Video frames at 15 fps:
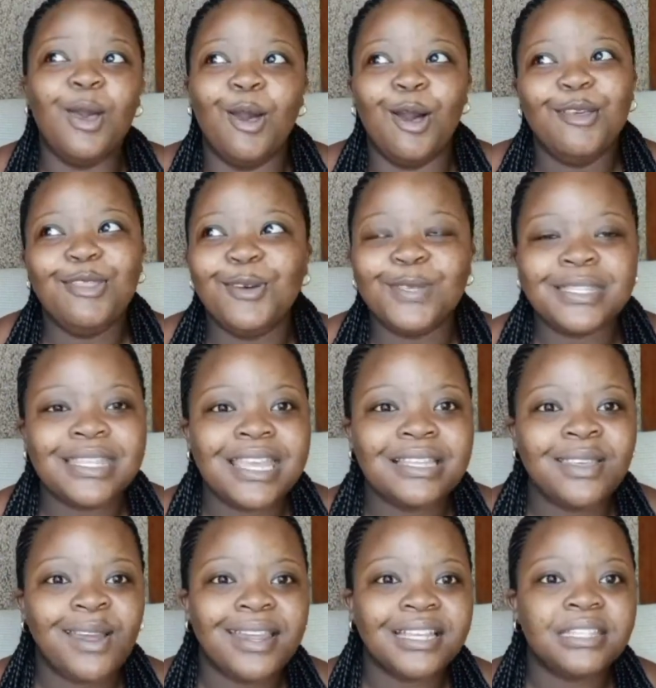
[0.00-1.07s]
Those
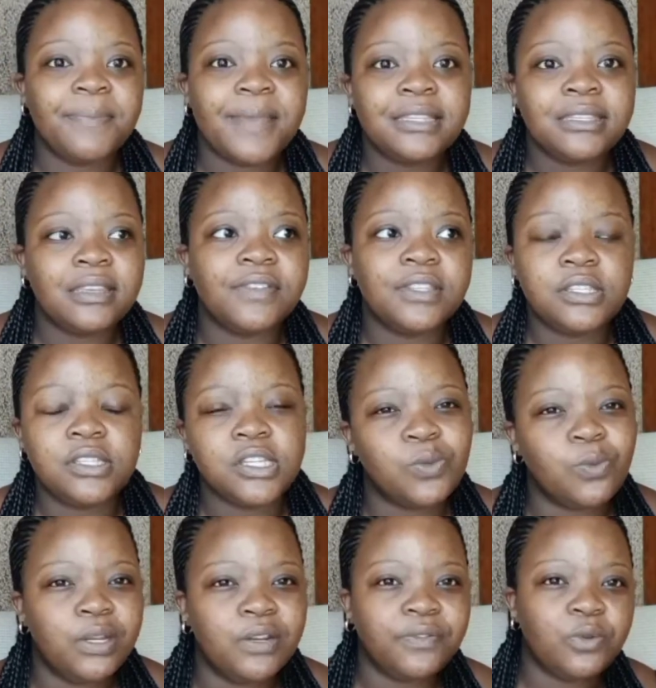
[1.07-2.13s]
things are expensive. It's
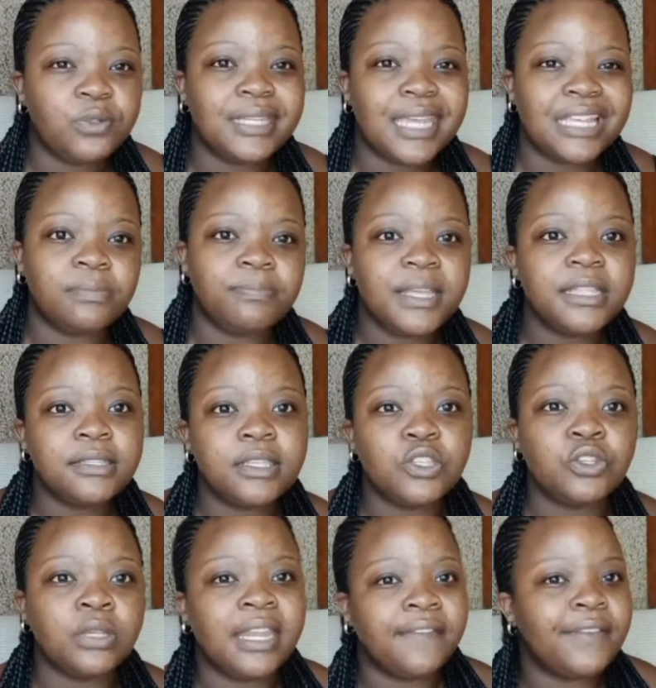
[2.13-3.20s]
just one of those
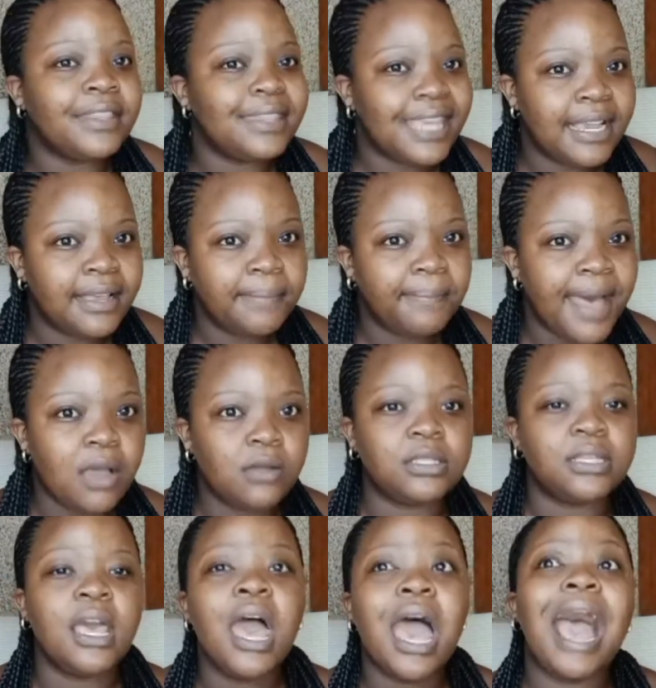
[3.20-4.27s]
expenses you never think
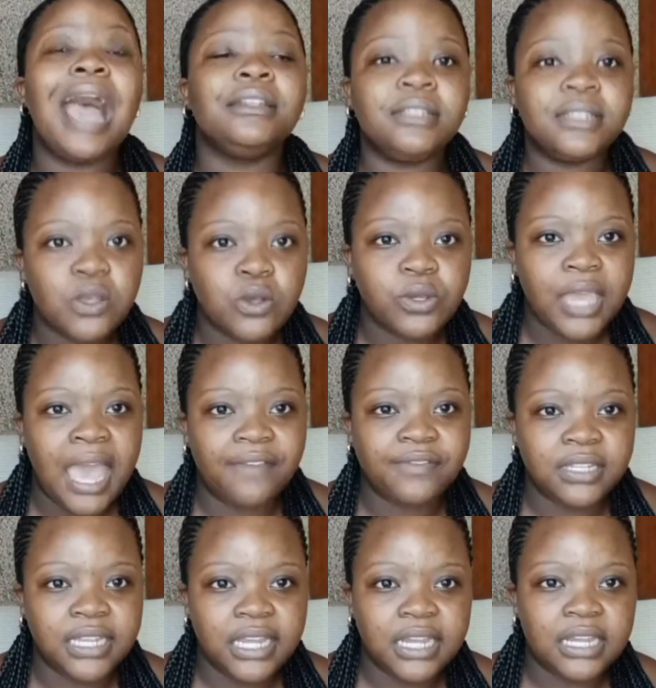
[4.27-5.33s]
about until you have
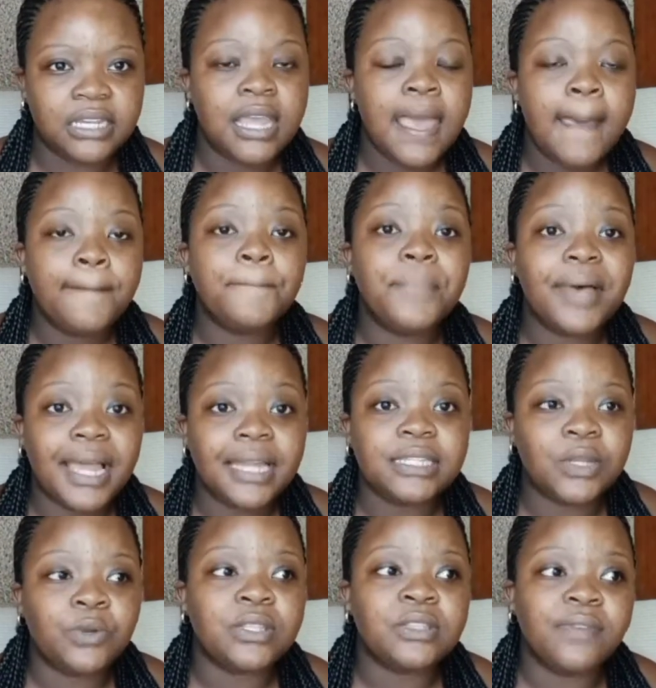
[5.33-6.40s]
to get it. But
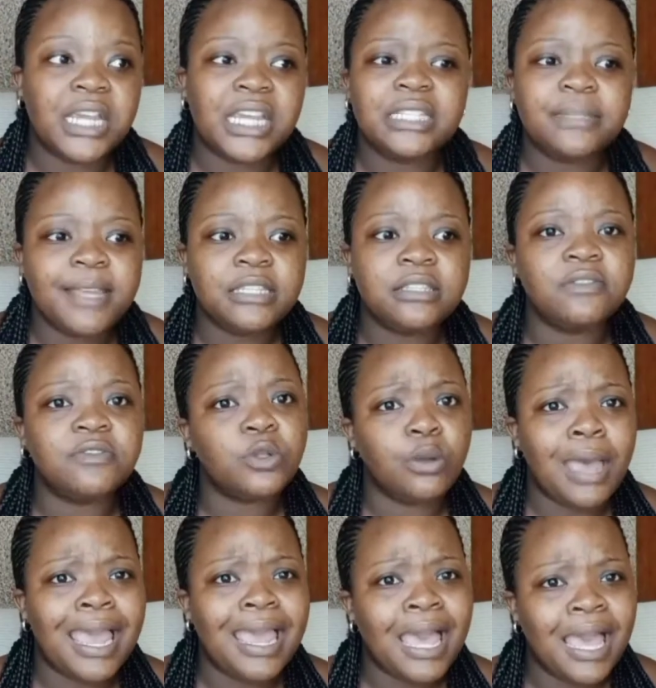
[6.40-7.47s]
it was very expensive, so
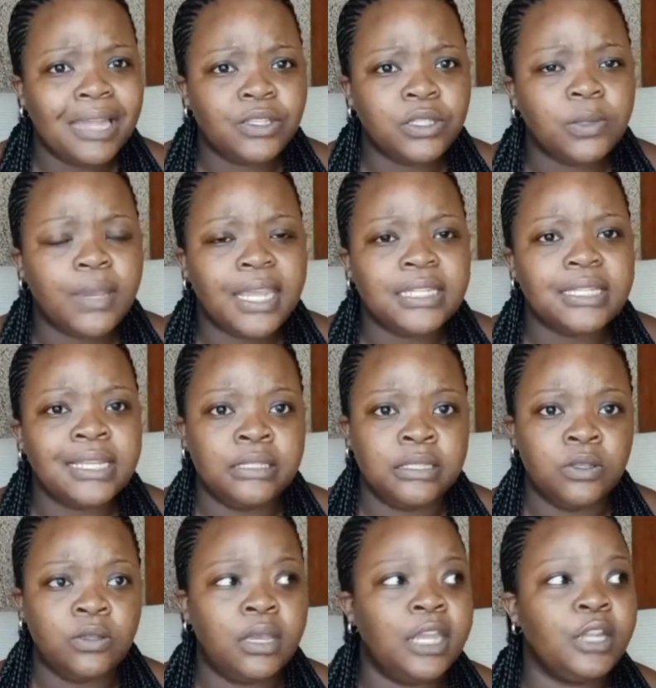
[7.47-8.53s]
I had to wait
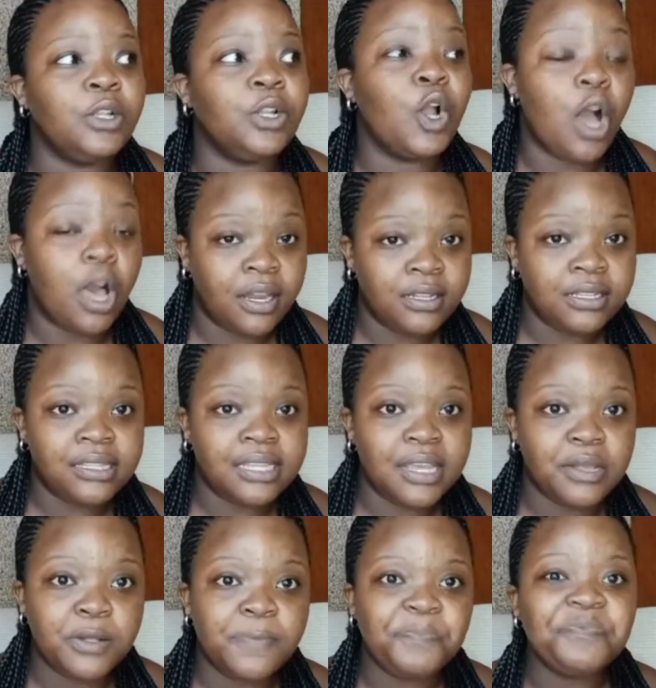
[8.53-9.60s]
until it got on
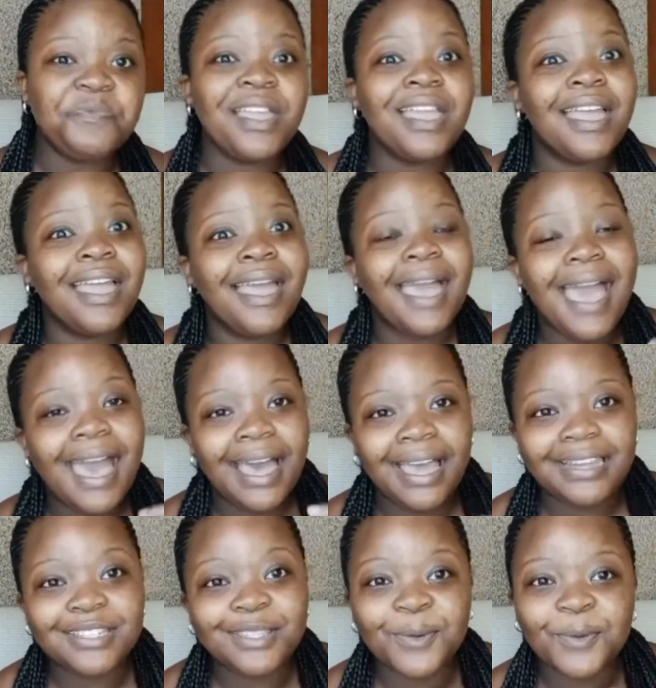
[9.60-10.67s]
sale.
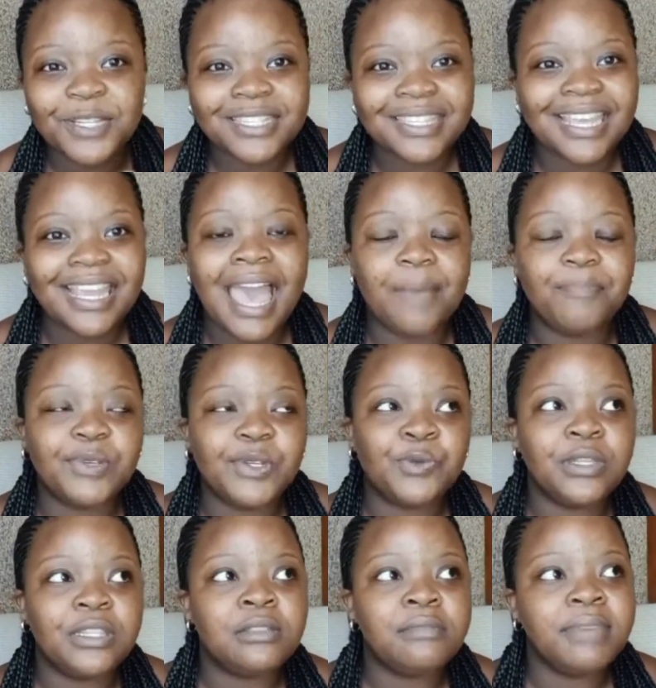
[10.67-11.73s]
And the worst thing happened
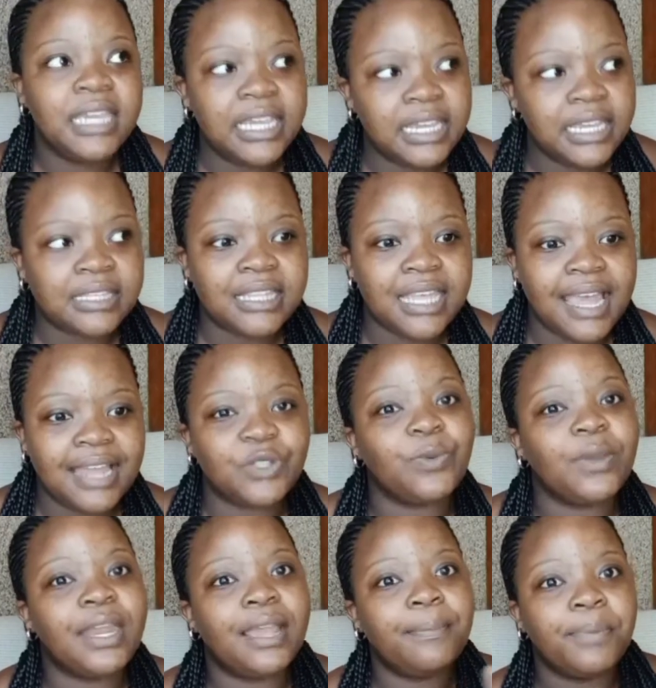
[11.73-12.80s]
with me is that
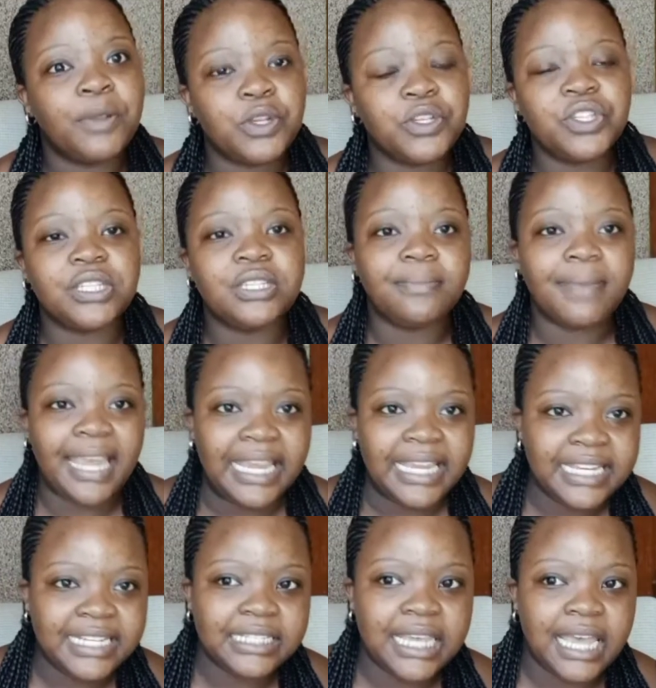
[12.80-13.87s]
when I purchased my
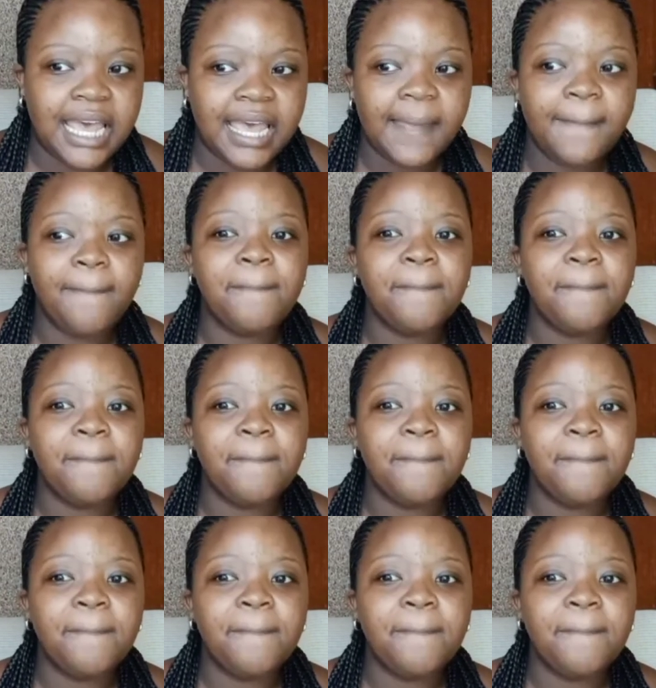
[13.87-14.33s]
heater,